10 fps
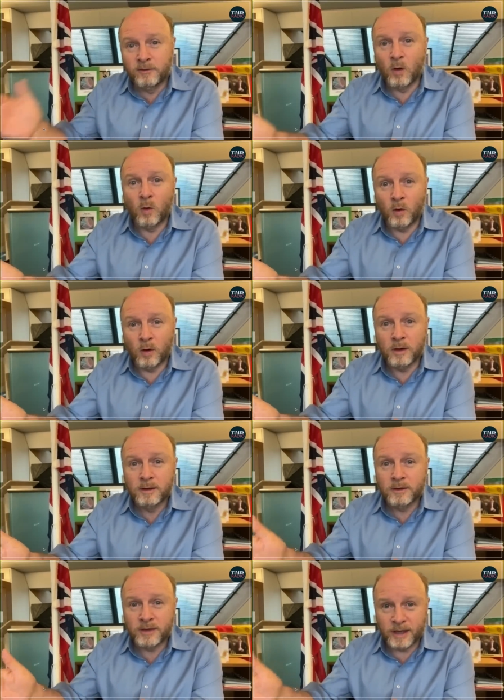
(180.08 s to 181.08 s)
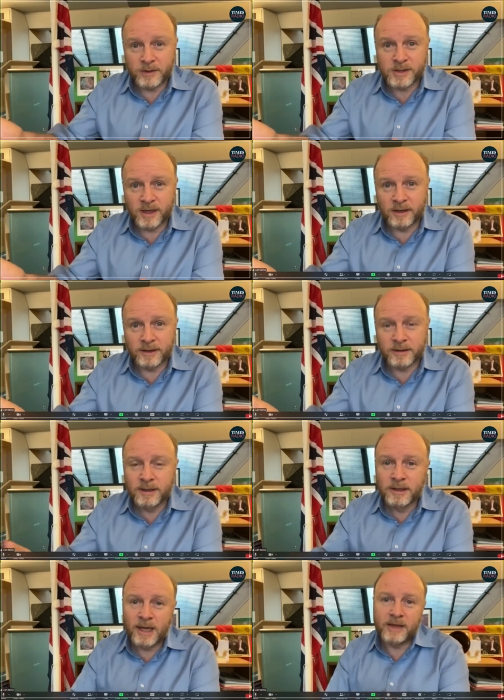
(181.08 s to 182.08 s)
for the other side.
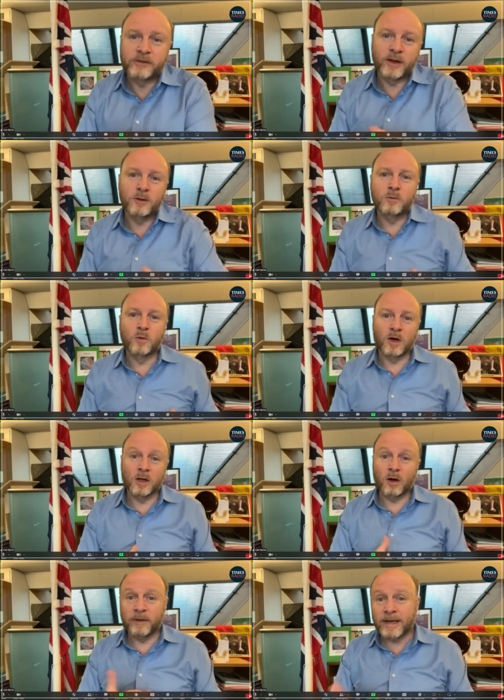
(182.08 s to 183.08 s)
And so, what a lot